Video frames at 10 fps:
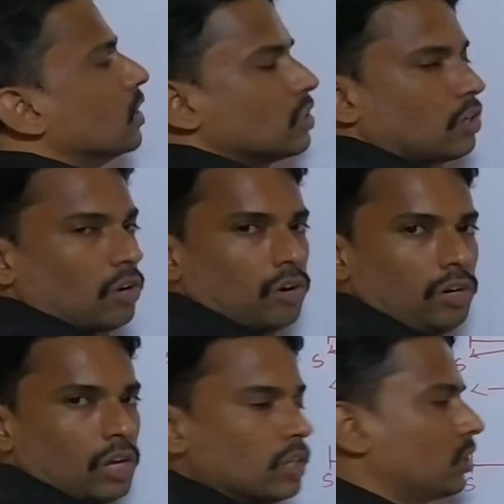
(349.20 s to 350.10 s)
Is it or
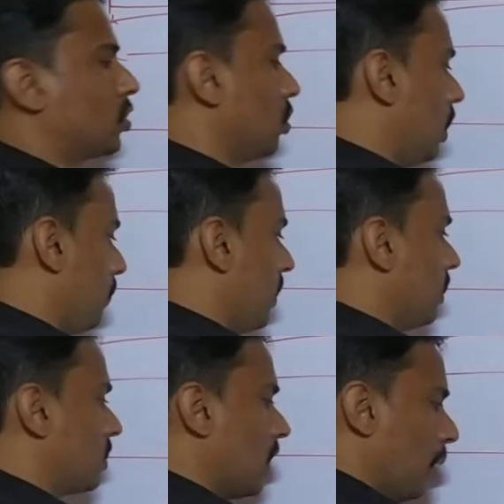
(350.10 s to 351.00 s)
not? So that
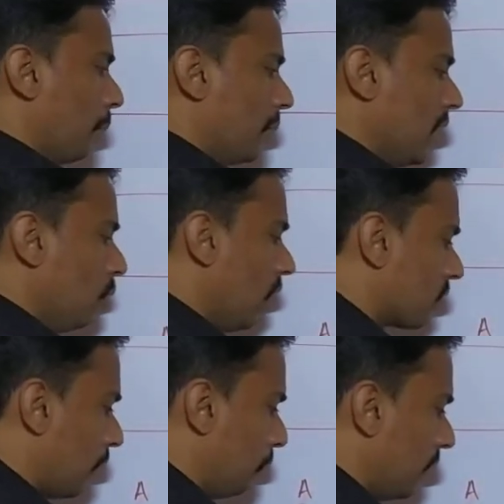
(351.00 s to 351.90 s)
means B would
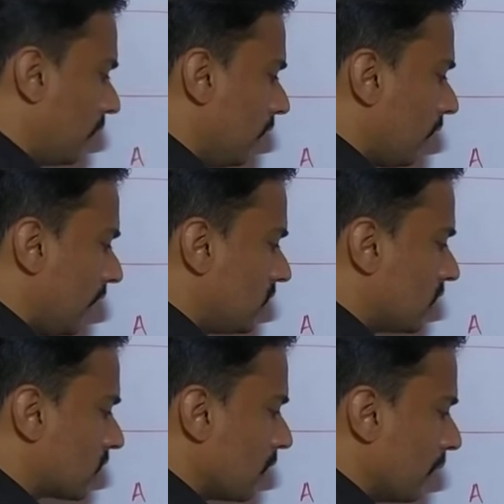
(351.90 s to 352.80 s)
have completed
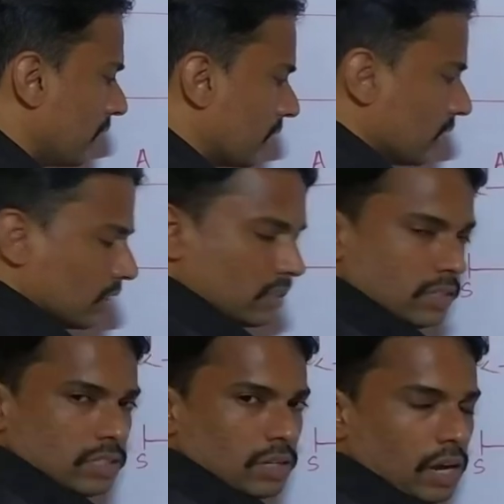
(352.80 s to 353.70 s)
960
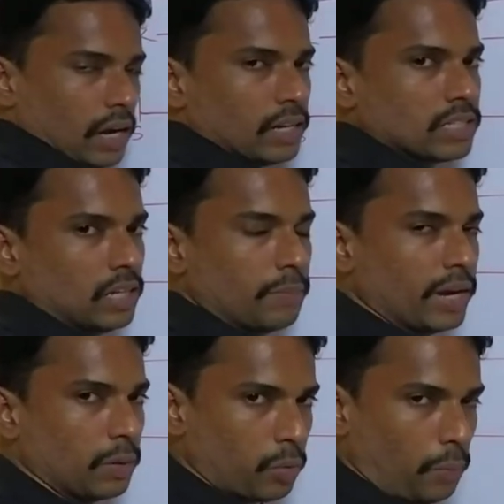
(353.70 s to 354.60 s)
meters. Understand the
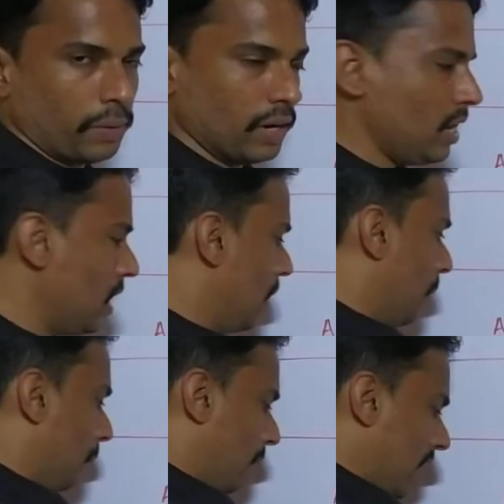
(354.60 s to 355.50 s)
meaning properly.
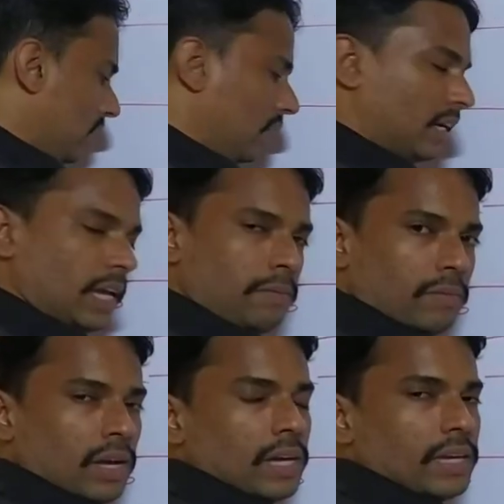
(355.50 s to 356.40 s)
By the
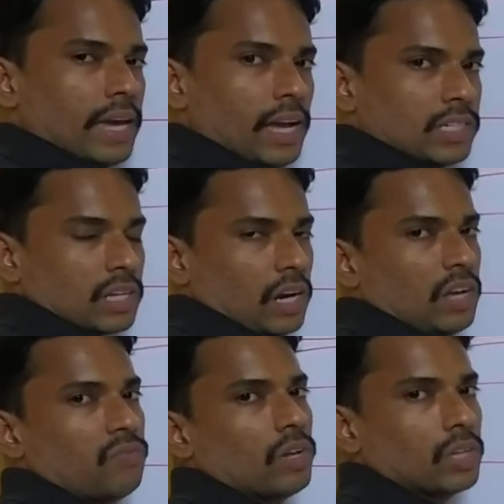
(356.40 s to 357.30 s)
time a is
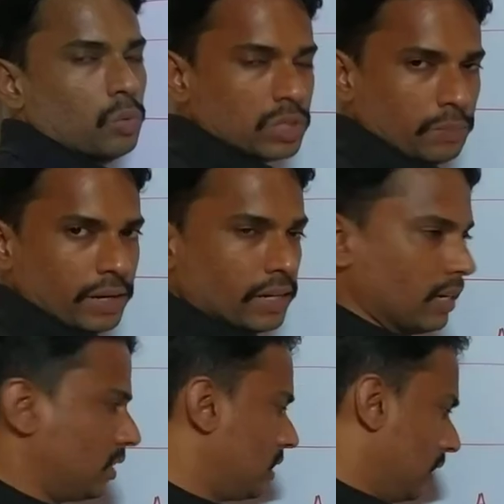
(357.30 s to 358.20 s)
running for 1000
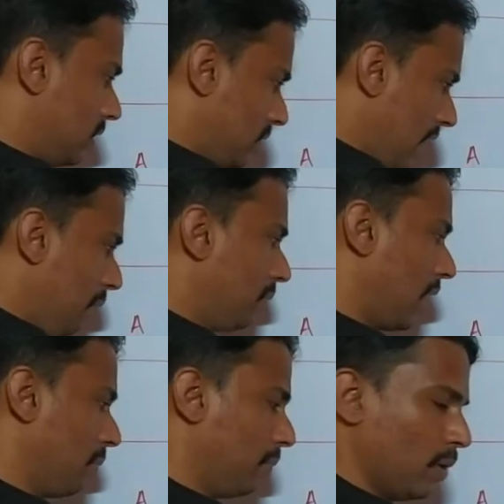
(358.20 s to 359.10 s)
meters. In the same
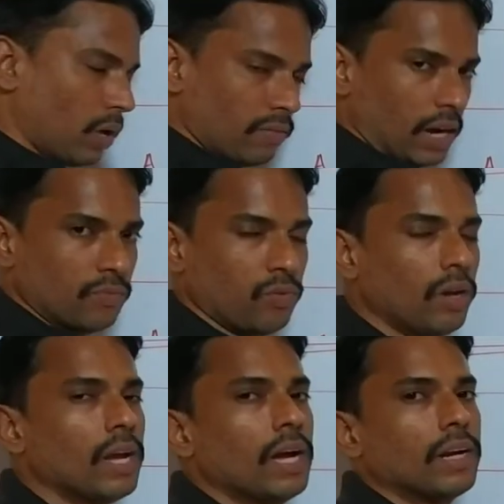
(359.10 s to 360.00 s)
time, B would have run
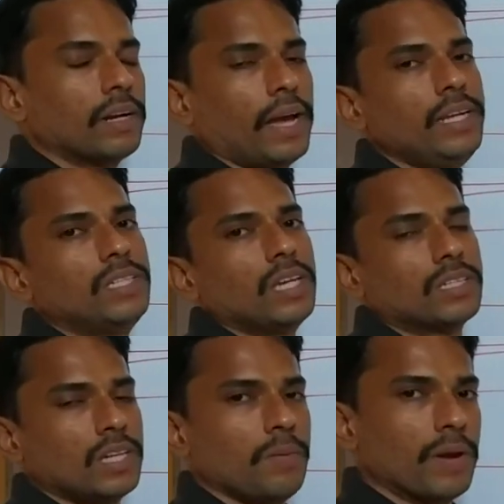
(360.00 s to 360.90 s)
for
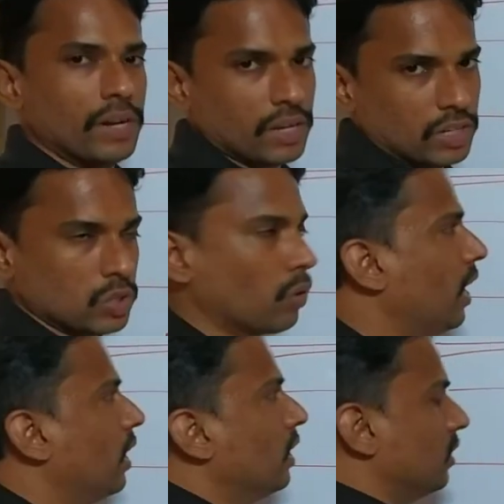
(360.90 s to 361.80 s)
960 meters.
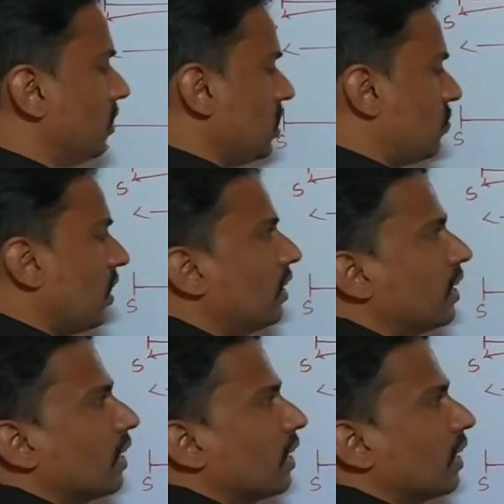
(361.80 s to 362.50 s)
Okay. This we are